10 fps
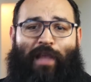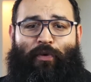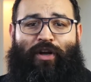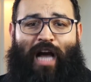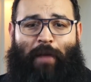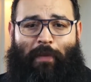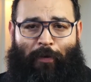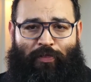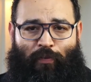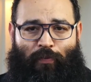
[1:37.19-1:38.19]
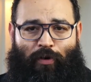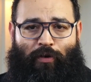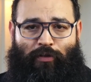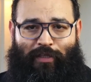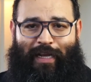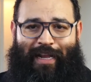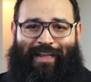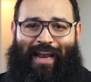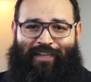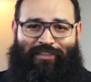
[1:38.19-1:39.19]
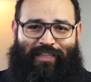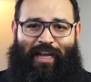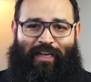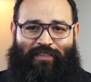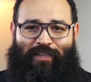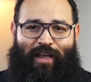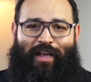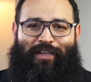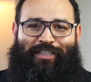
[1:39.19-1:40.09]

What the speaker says: that will come upon the world in the last days.